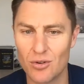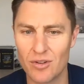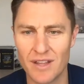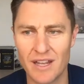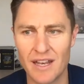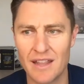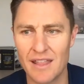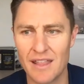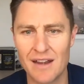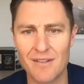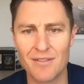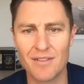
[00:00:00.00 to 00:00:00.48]

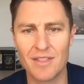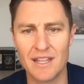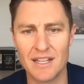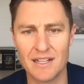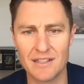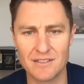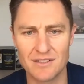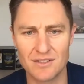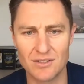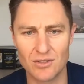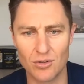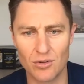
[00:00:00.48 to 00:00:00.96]
that everything
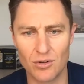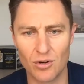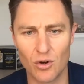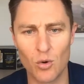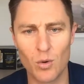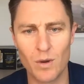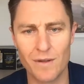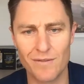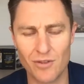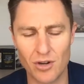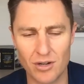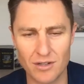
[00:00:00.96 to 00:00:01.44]
is story. All
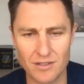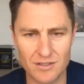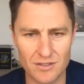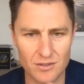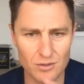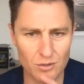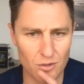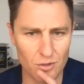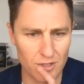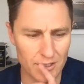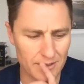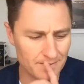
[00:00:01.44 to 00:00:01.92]
we've got is
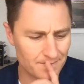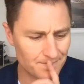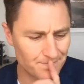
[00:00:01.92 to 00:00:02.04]
story.